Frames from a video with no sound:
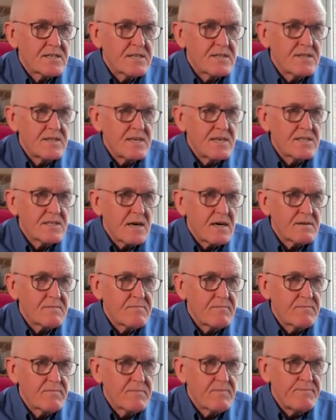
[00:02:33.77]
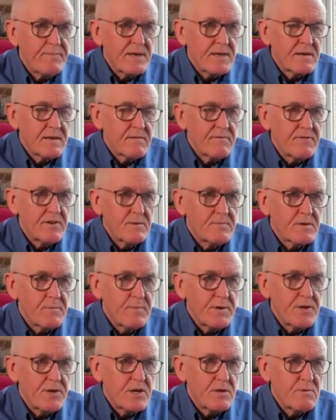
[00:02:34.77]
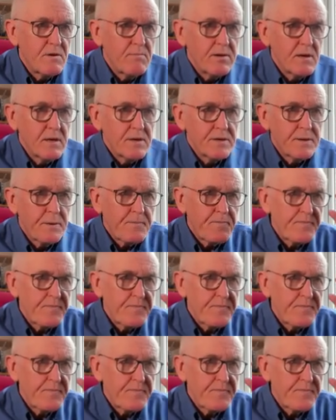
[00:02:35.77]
These are being confirmed to be human blood